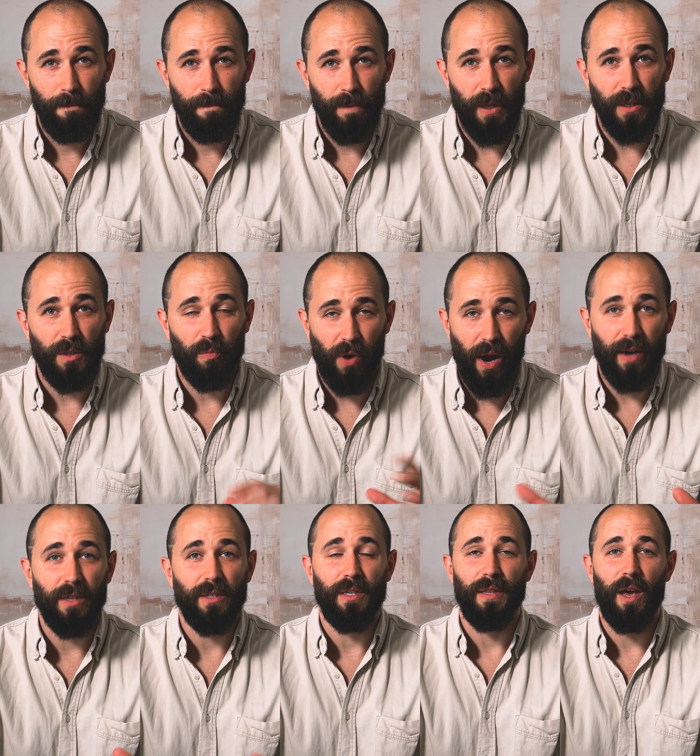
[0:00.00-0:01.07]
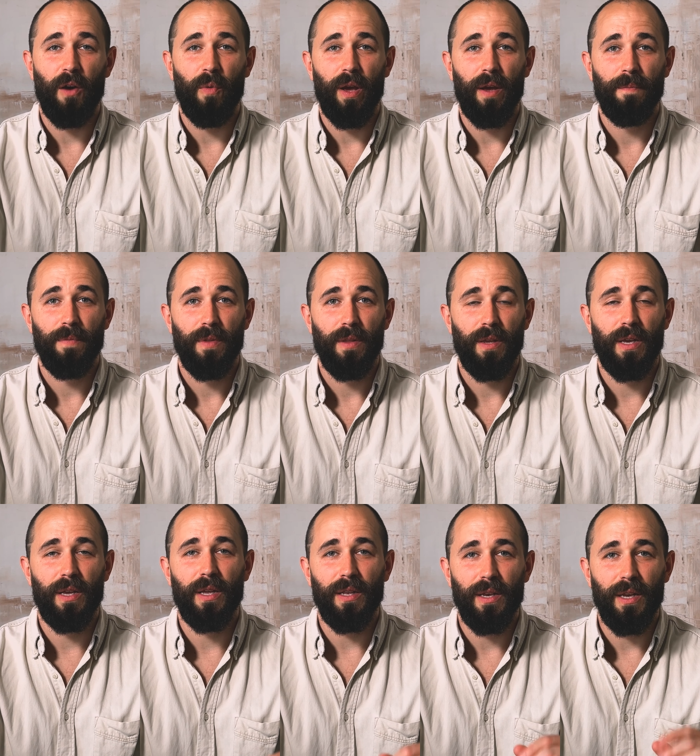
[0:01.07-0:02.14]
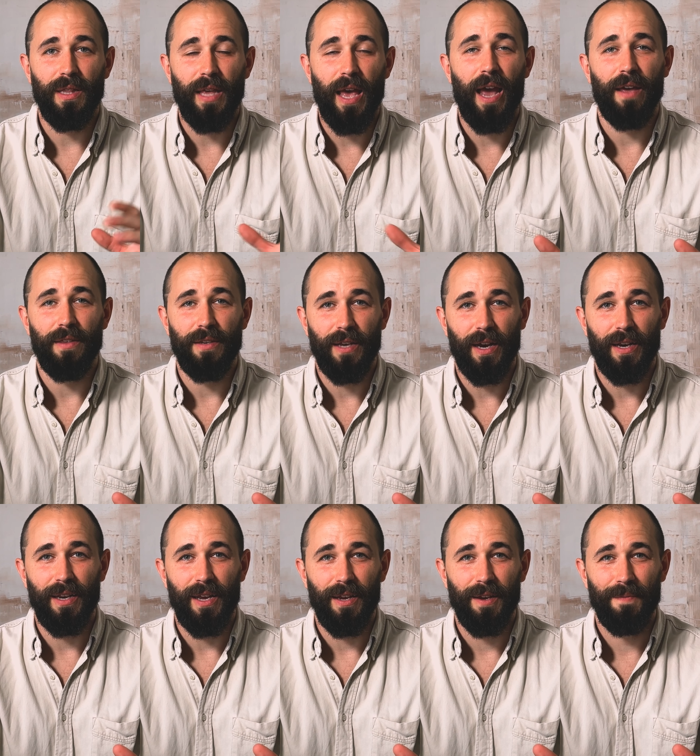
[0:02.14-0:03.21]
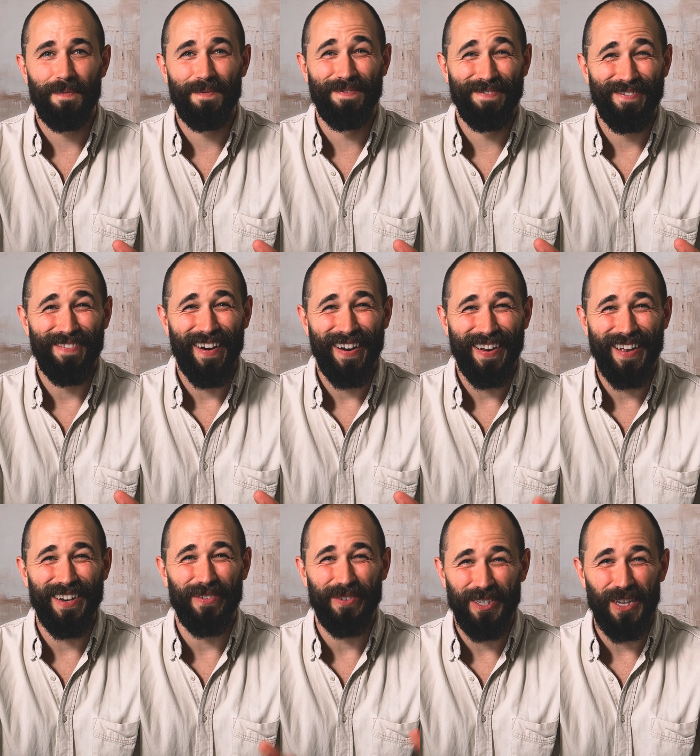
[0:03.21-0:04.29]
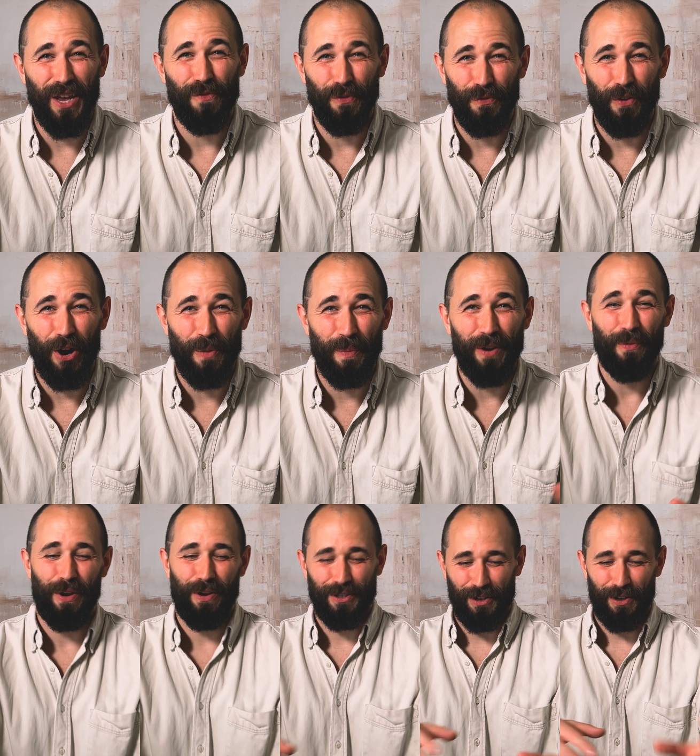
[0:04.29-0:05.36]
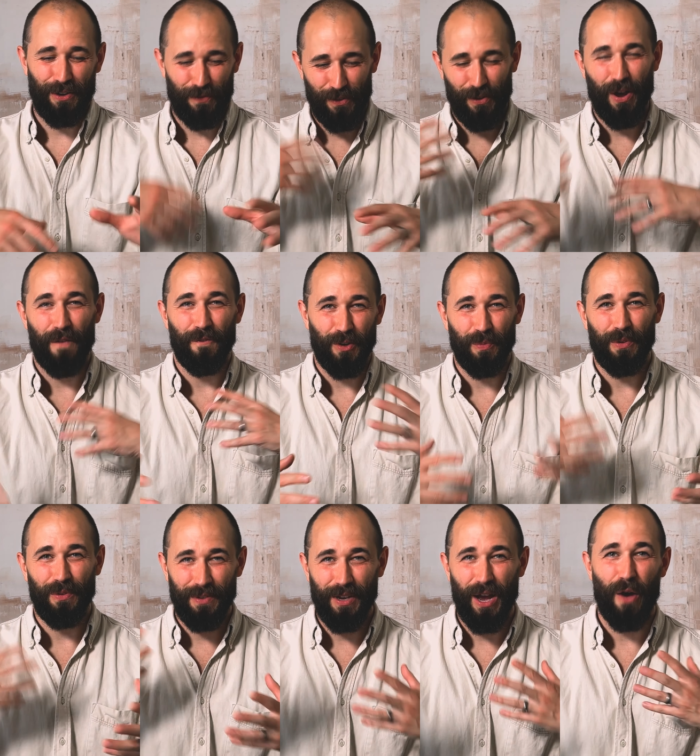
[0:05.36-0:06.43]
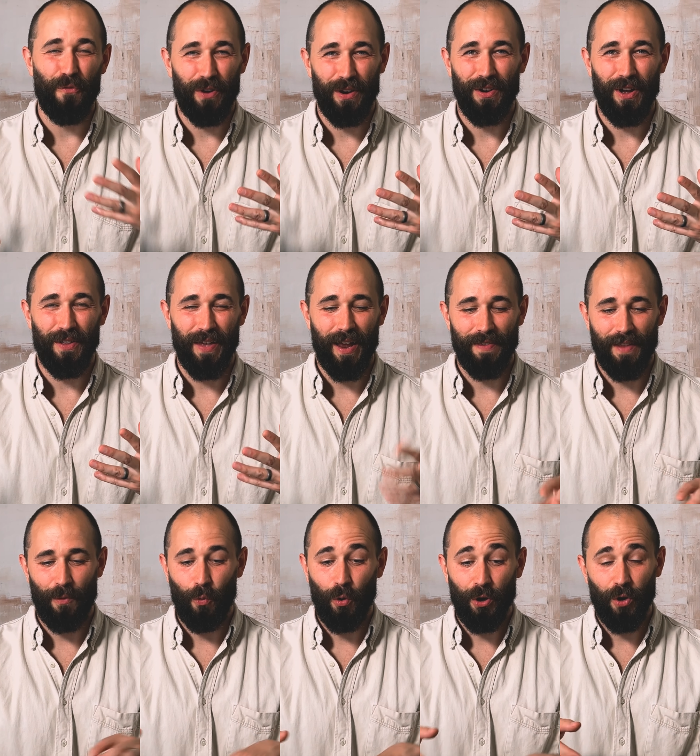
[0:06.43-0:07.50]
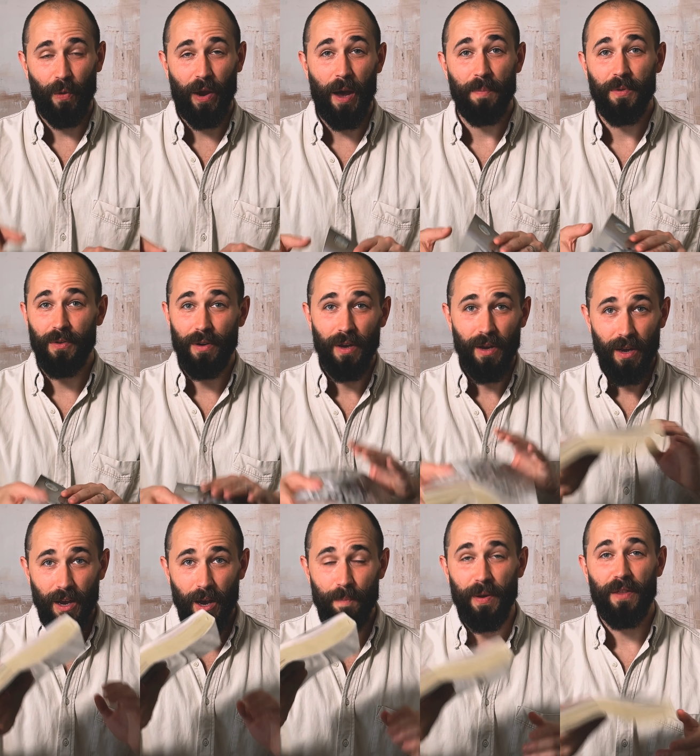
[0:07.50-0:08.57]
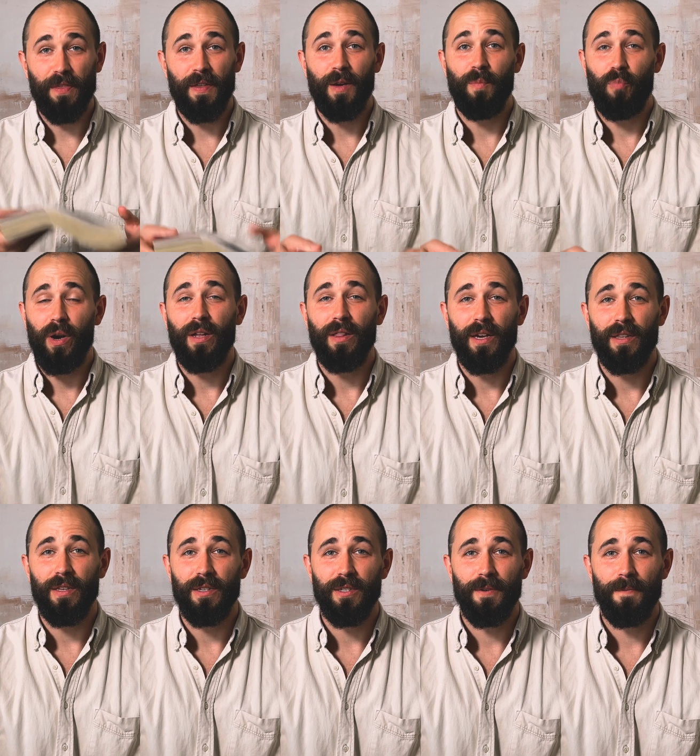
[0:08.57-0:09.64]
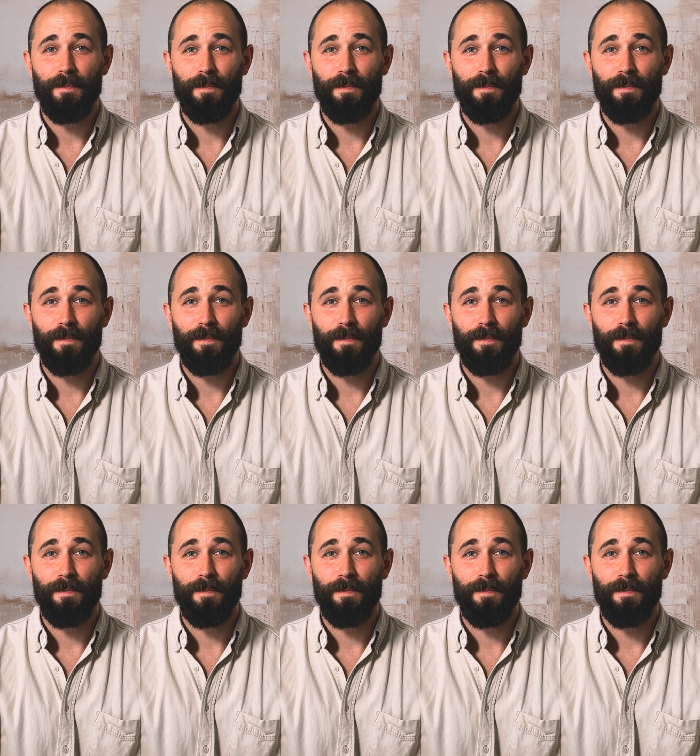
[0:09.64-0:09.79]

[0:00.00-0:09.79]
Get some practice in that way. Get get the hang of the technique, right? Get into a safe environment where you're starting to feel comfortable and confident and all that, and then work your way up to a, a big thick brick like this.